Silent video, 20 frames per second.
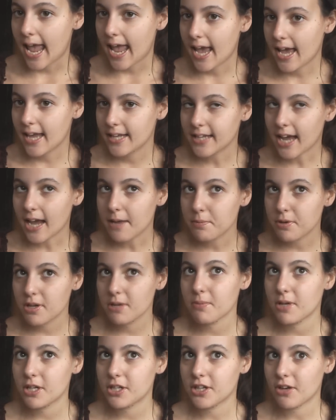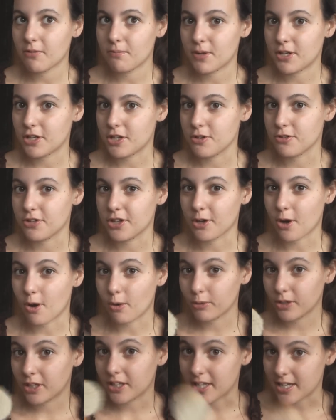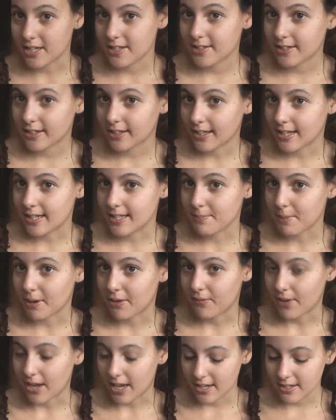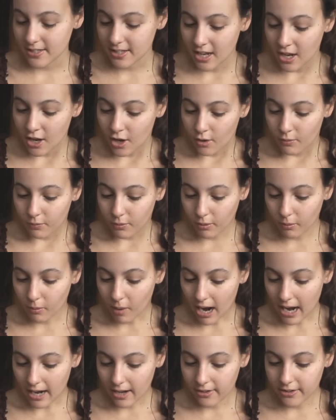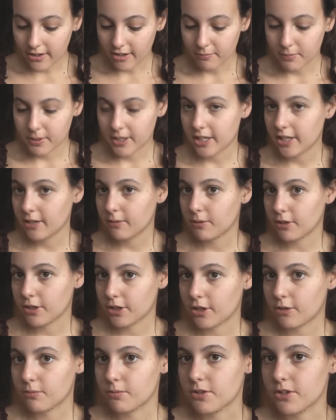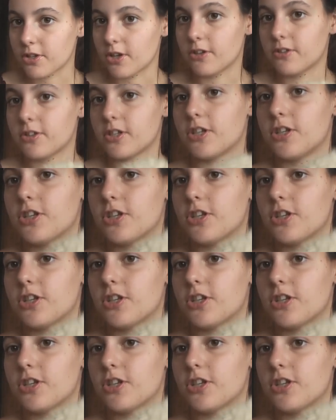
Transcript: And I pretty much have been using only this to cleanse my face for a while, and I've been getting really good results.